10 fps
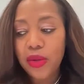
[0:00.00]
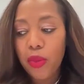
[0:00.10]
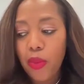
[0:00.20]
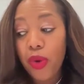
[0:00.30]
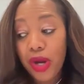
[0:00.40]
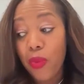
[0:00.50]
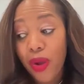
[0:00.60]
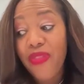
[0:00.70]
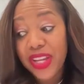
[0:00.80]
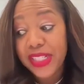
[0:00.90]
so
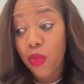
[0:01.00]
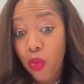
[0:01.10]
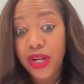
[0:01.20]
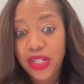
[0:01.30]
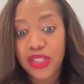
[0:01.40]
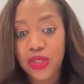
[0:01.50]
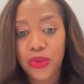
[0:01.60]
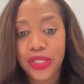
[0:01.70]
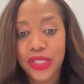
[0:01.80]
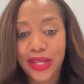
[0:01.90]
one things I want to
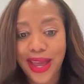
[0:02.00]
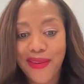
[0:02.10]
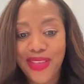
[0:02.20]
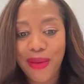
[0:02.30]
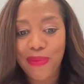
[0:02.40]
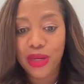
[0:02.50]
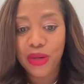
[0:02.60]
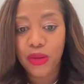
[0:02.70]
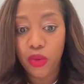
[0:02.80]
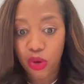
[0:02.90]
do is to have that be
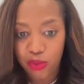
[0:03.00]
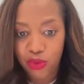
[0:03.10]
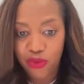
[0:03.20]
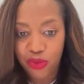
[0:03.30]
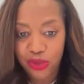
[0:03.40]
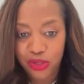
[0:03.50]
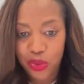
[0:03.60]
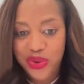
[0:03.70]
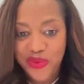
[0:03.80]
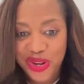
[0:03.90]
normal for
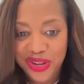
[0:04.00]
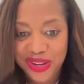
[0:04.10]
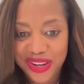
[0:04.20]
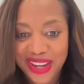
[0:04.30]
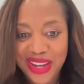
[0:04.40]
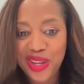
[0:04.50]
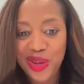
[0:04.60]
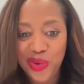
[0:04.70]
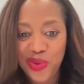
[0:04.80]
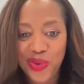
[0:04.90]

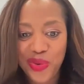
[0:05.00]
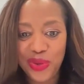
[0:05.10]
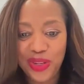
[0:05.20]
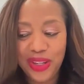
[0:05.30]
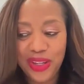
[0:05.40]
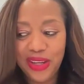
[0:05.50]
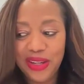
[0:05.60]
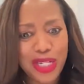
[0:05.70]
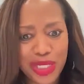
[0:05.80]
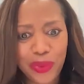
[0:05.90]
21-year-old,
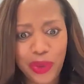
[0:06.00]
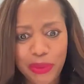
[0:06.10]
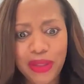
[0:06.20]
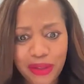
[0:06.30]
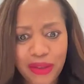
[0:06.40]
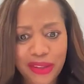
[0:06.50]
especially women.